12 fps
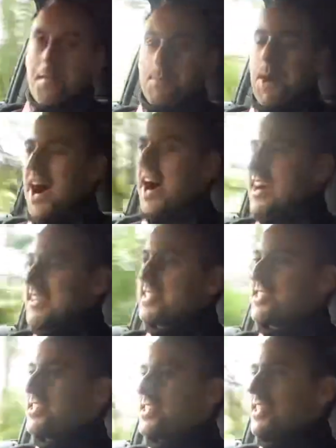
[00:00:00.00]

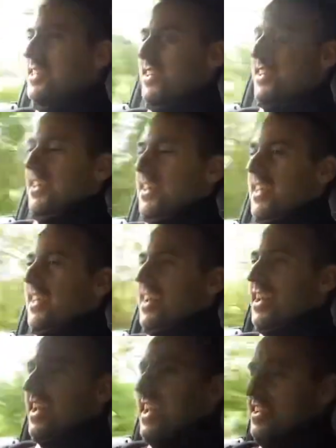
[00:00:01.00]
But
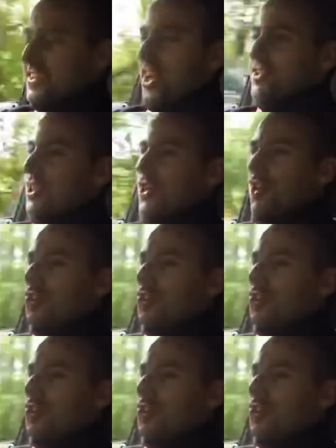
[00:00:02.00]
it does a good